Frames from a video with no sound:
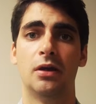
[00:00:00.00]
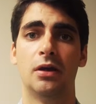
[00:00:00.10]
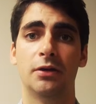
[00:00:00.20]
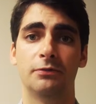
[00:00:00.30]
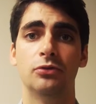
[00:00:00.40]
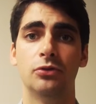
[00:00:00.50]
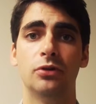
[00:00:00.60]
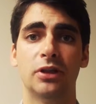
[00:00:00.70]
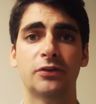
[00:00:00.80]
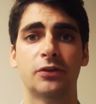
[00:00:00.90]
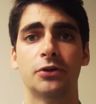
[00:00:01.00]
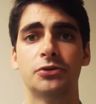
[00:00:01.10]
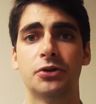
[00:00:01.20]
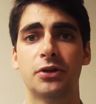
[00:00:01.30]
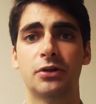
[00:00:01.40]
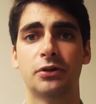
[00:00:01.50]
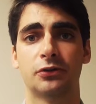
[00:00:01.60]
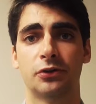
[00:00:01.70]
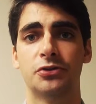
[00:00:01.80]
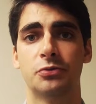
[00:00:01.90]
If you do need surgery, your
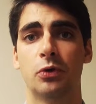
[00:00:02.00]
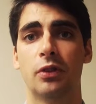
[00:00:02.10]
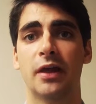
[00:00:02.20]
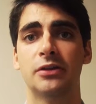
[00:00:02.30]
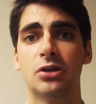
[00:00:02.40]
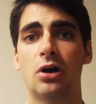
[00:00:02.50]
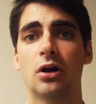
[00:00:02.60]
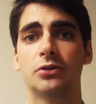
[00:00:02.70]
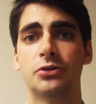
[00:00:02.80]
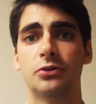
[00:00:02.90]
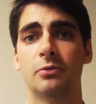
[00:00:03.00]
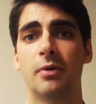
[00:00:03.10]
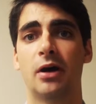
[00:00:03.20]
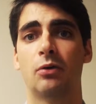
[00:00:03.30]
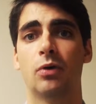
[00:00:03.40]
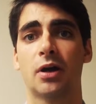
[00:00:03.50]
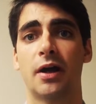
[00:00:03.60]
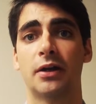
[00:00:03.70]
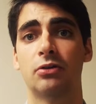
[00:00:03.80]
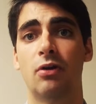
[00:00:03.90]
surgeon will then talk to you about what
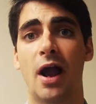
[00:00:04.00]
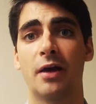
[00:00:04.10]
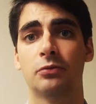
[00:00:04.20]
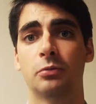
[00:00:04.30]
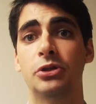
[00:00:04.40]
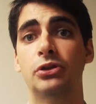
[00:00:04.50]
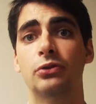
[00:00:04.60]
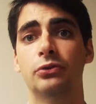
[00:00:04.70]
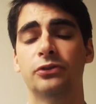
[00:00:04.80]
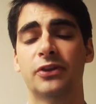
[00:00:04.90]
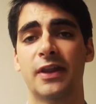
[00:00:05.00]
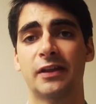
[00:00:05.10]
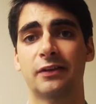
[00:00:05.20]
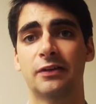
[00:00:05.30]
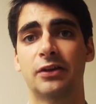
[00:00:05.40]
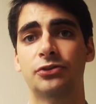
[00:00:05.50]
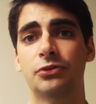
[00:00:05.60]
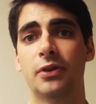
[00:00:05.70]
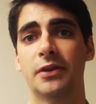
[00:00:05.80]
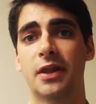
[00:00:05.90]
kind of graft will be used, and that's the
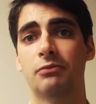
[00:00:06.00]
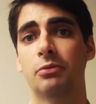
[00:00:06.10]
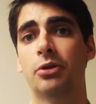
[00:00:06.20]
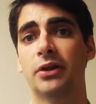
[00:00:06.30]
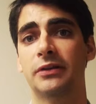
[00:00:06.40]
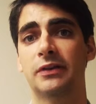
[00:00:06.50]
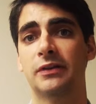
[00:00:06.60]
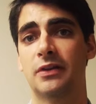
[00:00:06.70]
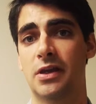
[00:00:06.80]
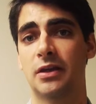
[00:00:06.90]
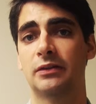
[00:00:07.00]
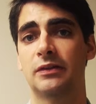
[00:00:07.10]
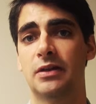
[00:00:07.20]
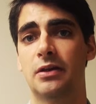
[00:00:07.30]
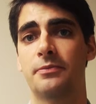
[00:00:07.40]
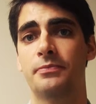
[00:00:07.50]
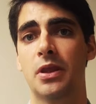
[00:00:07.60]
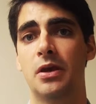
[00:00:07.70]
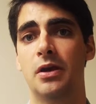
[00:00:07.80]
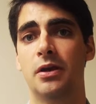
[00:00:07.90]
tissue that then replaces the ACL.
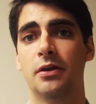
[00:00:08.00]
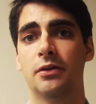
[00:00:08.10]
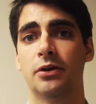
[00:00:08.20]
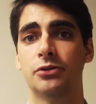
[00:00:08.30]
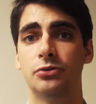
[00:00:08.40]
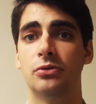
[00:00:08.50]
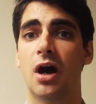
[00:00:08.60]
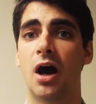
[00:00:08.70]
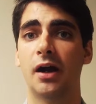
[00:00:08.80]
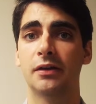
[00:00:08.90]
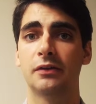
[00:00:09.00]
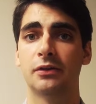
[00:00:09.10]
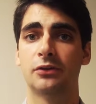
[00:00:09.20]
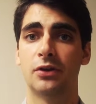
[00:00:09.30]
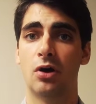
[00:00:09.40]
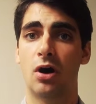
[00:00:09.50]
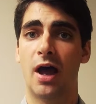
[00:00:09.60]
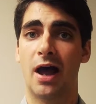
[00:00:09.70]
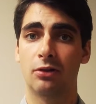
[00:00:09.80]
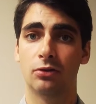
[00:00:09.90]
There are two kinds. There's an
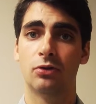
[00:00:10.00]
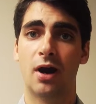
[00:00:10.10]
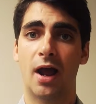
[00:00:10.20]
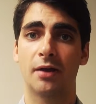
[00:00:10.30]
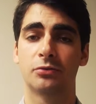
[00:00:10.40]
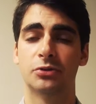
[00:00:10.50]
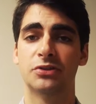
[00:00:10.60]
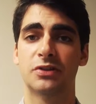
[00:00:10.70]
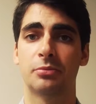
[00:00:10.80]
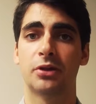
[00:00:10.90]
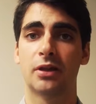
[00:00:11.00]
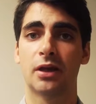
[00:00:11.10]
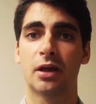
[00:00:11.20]
allograft, which is something that